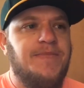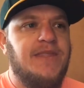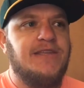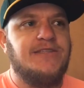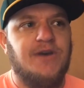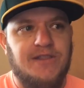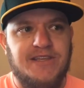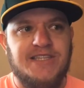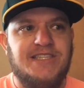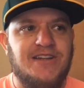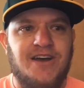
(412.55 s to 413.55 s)
So I
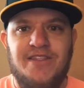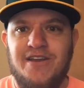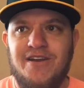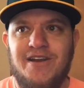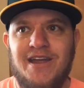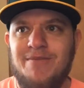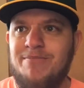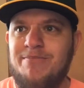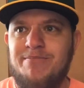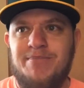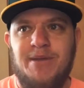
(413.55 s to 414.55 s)
listed on there,
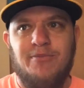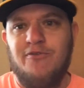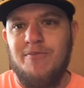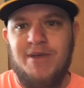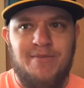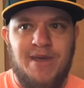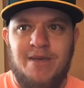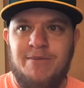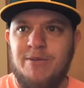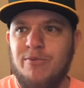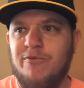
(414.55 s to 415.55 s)
and people from eBay,
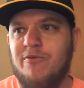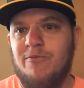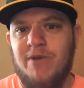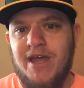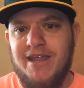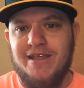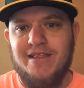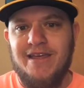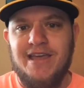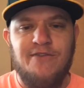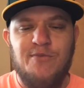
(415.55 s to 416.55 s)
people from Reddit,
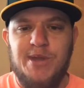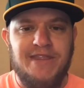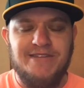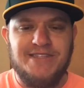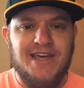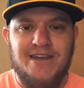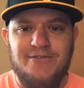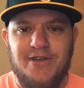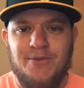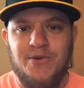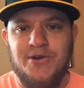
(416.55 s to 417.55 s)
like everybody that's kind of
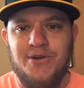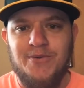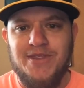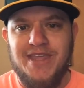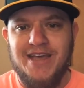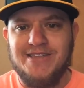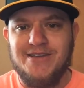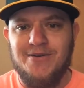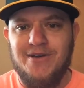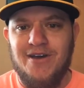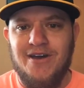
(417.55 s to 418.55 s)
like wondering what the heck's
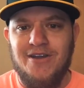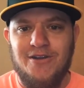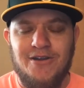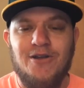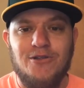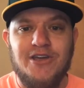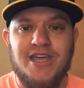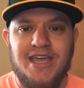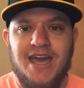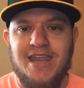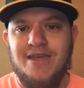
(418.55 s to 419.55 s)
going on are
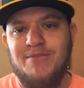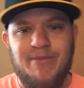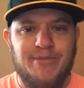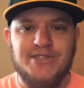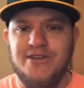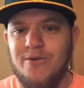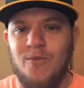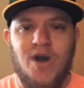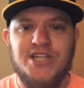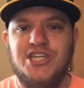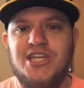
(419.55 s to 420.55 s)
looking at it, and people start
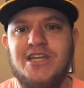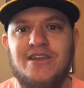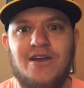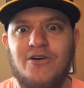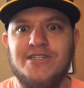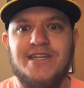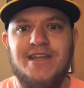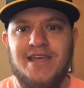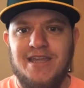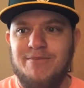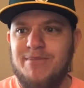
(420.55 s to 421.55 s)
watching, and all of a sudden
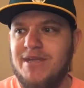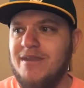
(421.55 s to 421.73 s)
I get a bid.